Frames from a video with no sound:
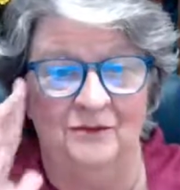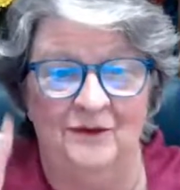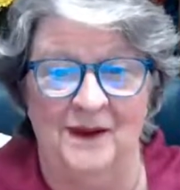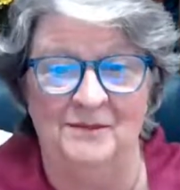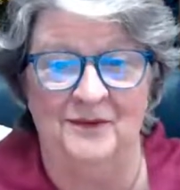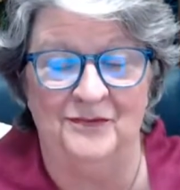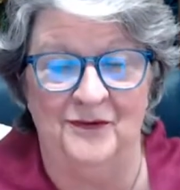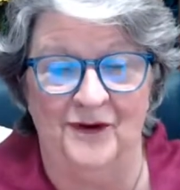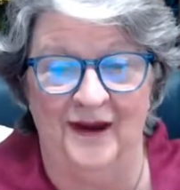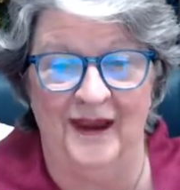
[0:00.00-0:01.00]
right
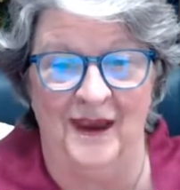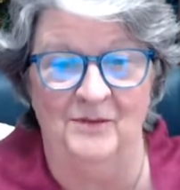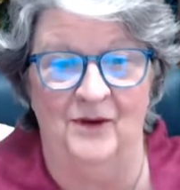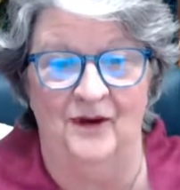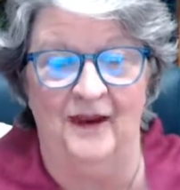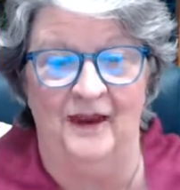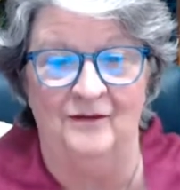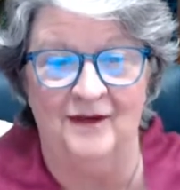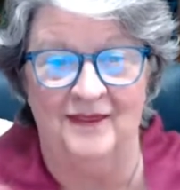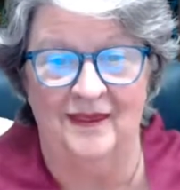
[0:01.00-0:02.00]
before I came on,
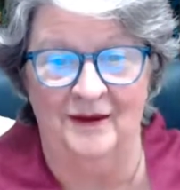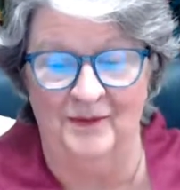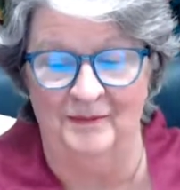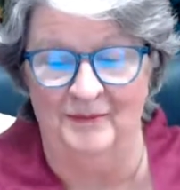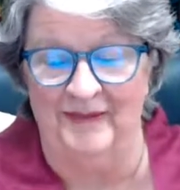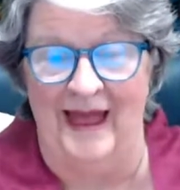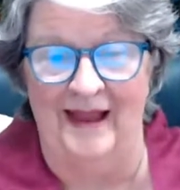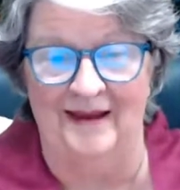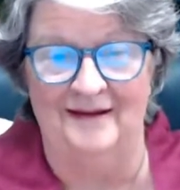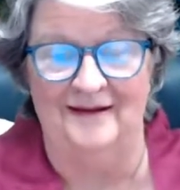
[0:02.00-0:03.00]
everything went
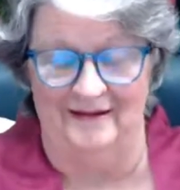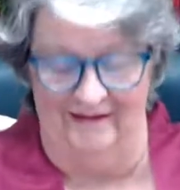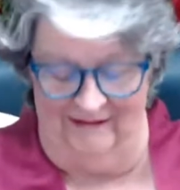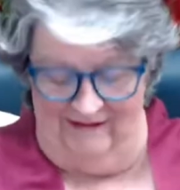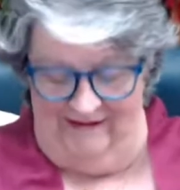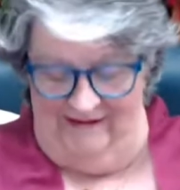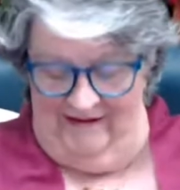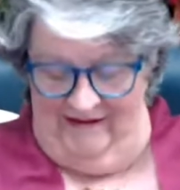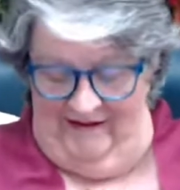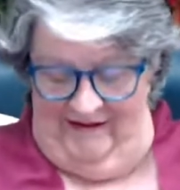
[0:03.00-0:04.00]
black.
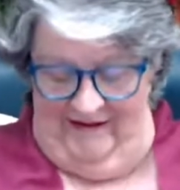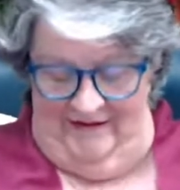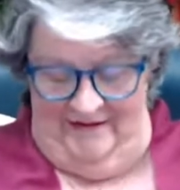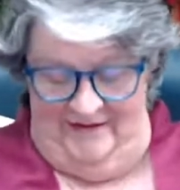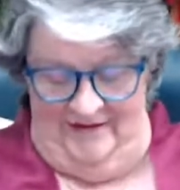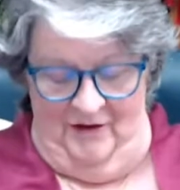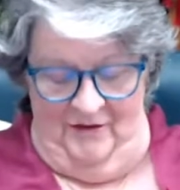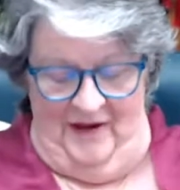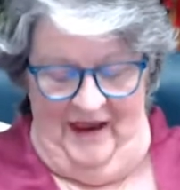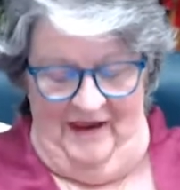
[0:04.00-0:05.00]

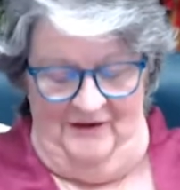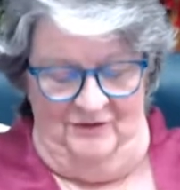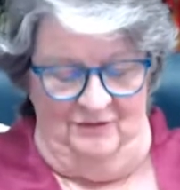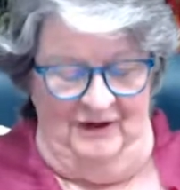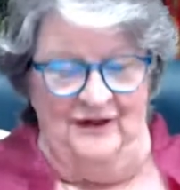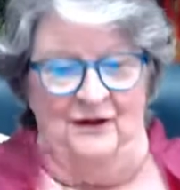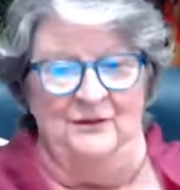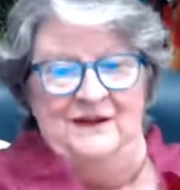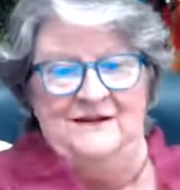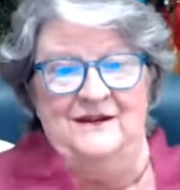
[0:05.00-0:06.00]
So I had to re-go
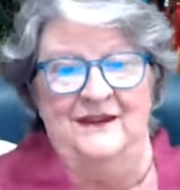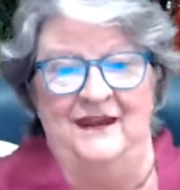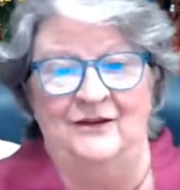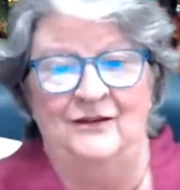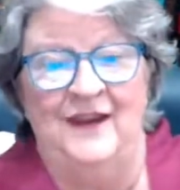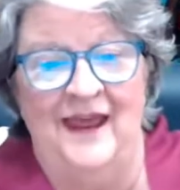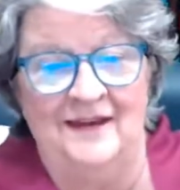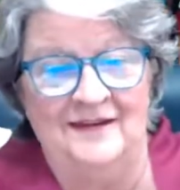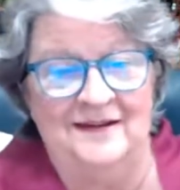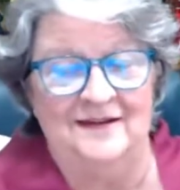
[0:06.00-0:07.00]
into the
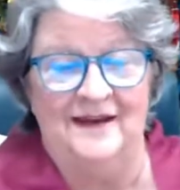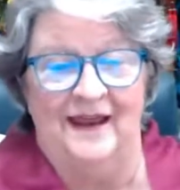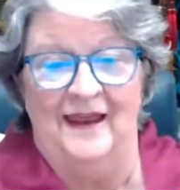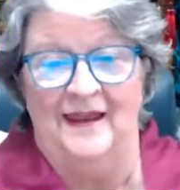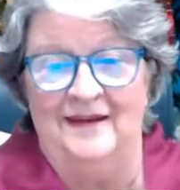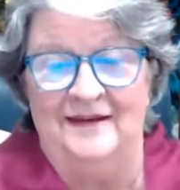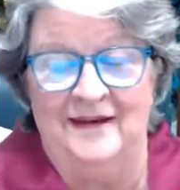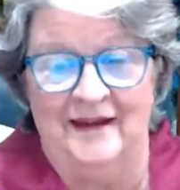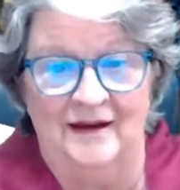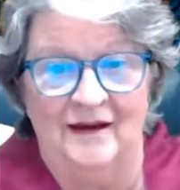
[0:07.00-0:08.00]
internet, and
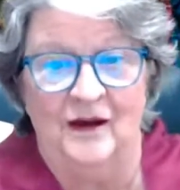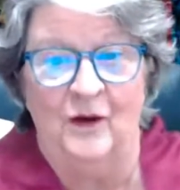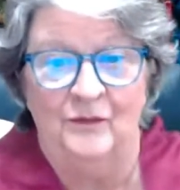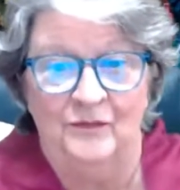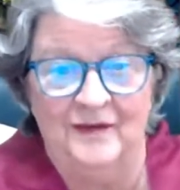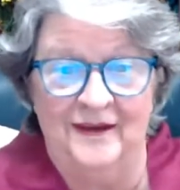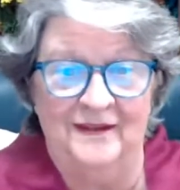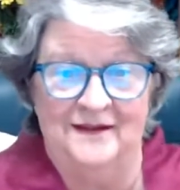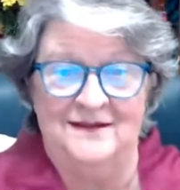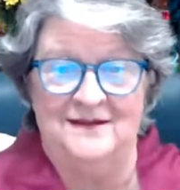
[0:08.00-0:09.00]
hopefully
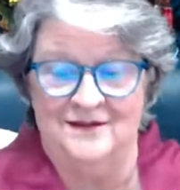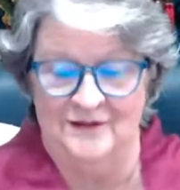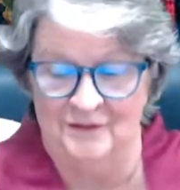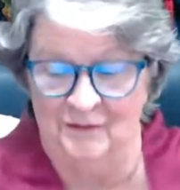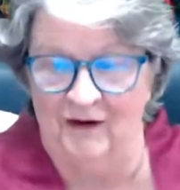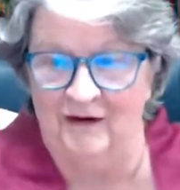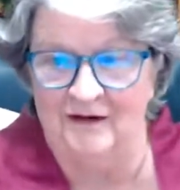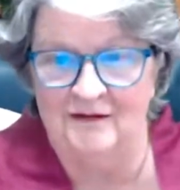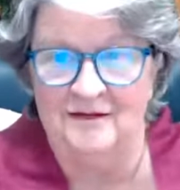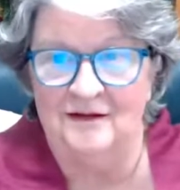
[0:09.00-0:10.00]
this is going to
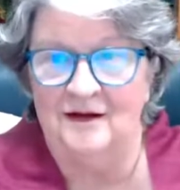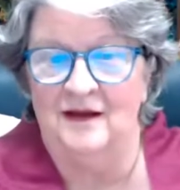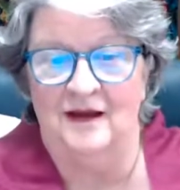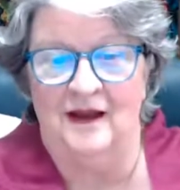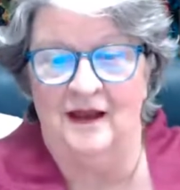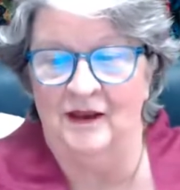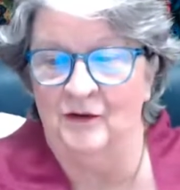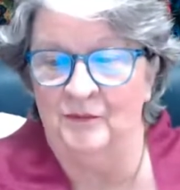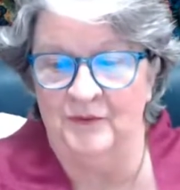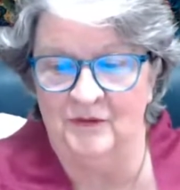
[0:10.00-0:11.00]
work. I
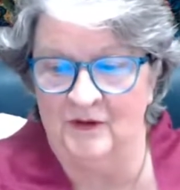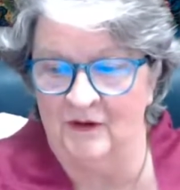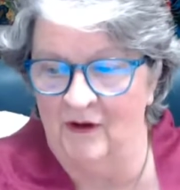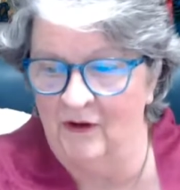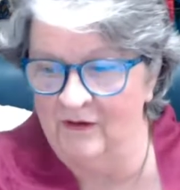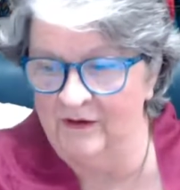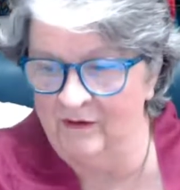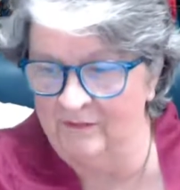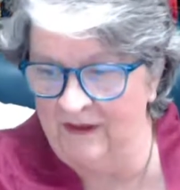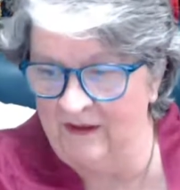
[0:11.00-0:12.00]
hope you can all
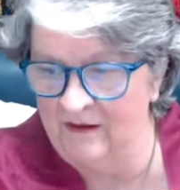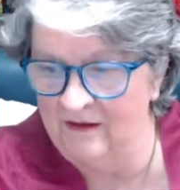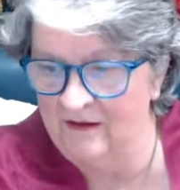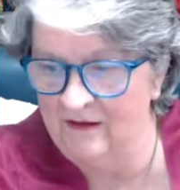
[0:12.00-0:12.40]
hear me.